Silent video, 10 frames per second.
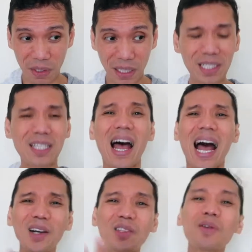Right. So
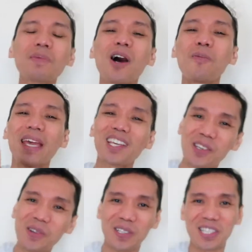how do we now
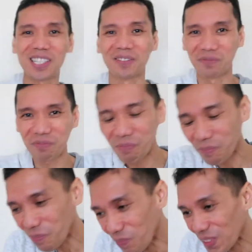make use
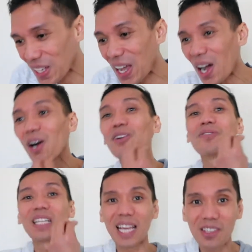
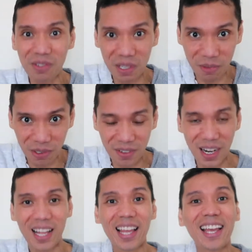of the Khechari
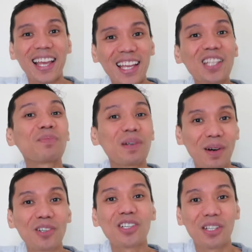Mudra in the
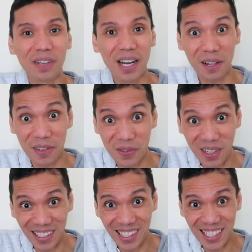promotion of our health and
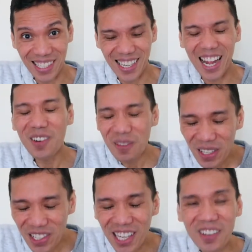wellness? I will
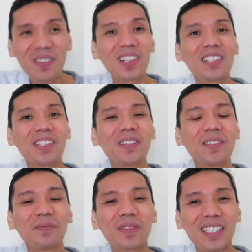be sharing with
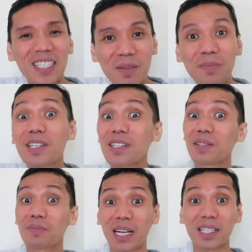you some
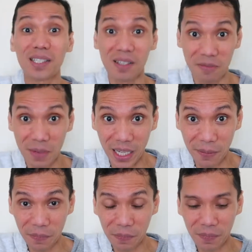personal practice of
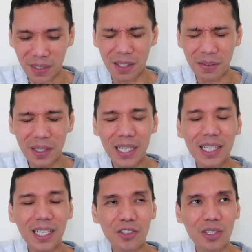mine.
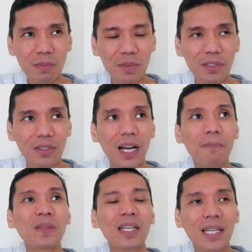Really, Khechari
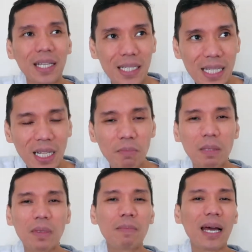Mudra is
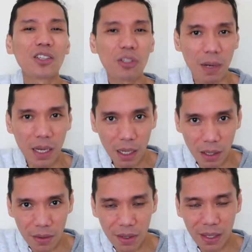helping me manage my health.